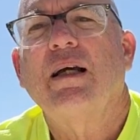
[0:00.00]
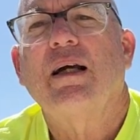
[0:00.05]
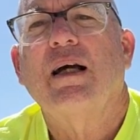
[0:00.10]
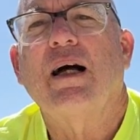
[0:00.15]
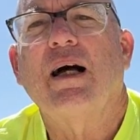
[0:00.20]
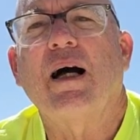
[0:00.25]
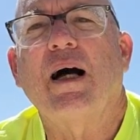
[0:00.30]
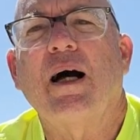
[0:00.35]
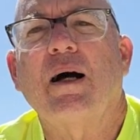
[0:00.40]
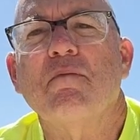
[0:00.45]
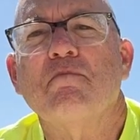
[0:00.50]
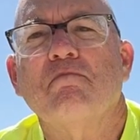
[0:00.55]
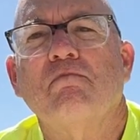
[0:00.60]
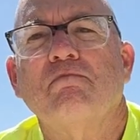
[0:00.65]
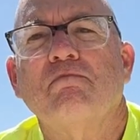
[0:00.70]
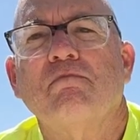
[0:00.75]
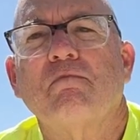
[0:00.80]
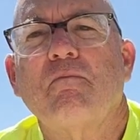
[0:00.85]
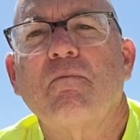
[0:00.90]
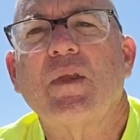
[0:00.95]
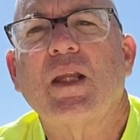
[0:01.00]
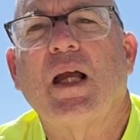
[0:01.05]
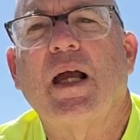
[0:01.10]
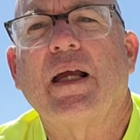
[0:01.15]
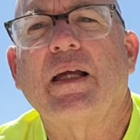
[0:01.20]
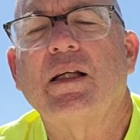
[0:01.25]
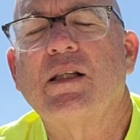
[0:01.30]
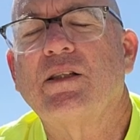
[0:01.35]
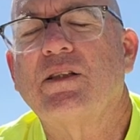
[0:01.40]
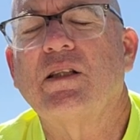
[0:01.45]
um, I
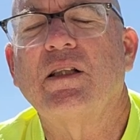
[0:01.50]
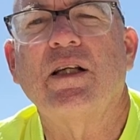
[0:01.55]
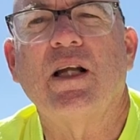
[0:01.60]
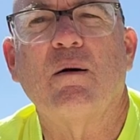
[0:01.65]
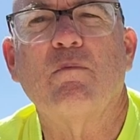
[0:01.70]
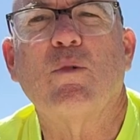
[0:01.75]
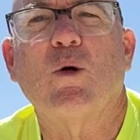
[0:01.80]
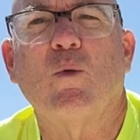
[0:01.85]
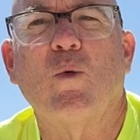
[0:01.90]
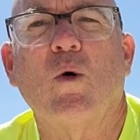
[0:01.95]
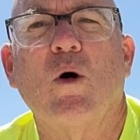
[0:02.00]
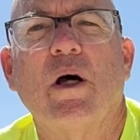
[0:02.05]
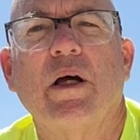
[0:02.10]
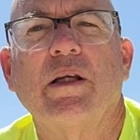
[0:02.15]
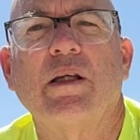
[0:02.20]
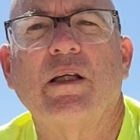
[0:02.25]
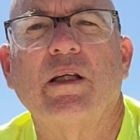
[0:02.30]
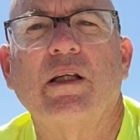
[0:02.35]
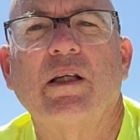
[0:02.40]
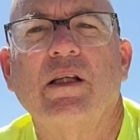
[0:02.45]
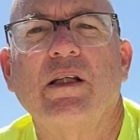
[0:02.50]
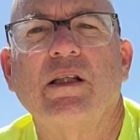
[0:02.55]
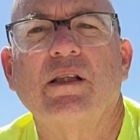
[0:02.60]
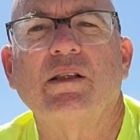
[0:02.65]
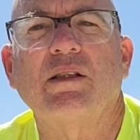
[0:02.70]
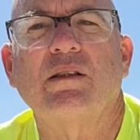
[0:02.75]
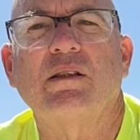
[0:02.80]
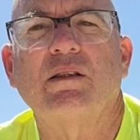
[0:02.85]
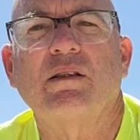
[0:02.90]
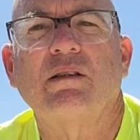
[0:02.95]
guess the number one
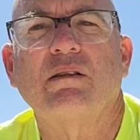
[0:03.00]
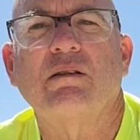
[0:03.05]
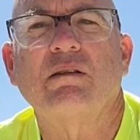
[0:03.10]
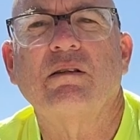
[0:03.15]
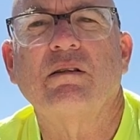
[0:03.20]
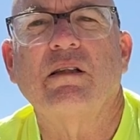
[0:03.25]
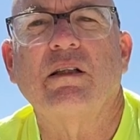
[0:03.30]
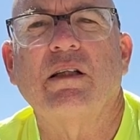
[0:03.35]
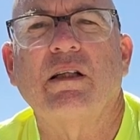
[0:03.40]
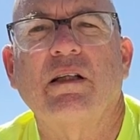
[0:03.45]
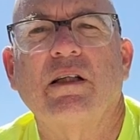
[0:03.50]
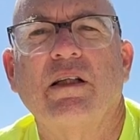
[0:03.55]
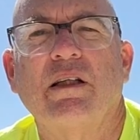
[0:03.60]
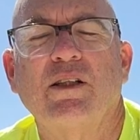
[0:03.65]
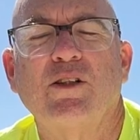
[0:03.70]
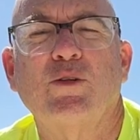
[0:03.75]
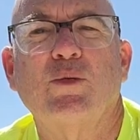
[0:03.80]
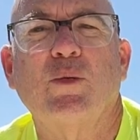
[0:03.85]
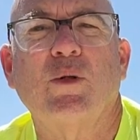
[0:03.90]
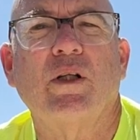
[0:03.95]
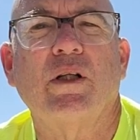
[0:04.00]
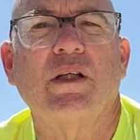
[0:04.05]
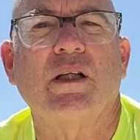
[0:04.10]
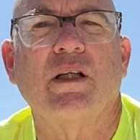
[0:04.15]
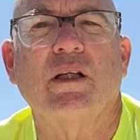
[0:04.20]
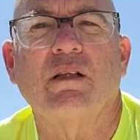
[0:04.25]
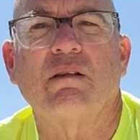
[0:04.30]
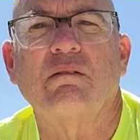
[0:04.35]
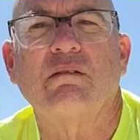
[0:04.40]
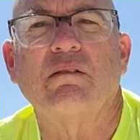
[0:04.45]
is it is really
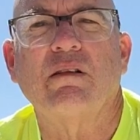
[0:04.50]
a,